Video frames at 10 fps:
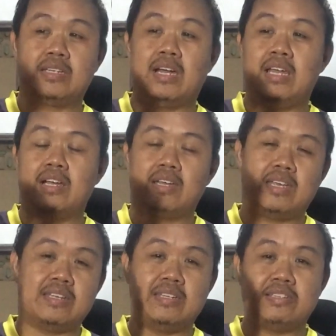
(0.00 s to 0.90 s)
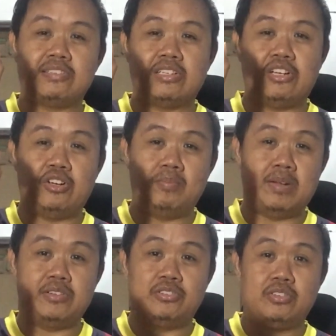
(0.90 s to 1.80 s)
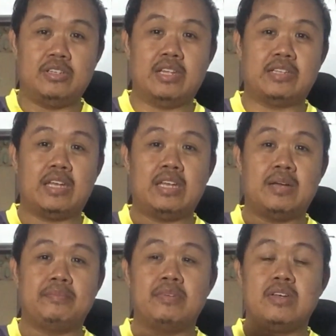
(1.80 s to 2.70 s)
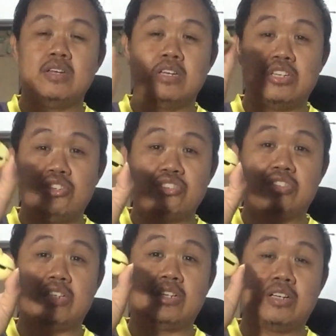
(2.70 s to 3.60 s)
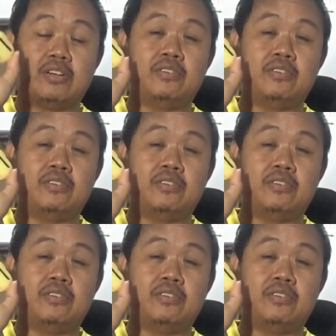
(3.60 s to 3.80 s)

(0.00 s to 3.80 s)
earbuds that I am using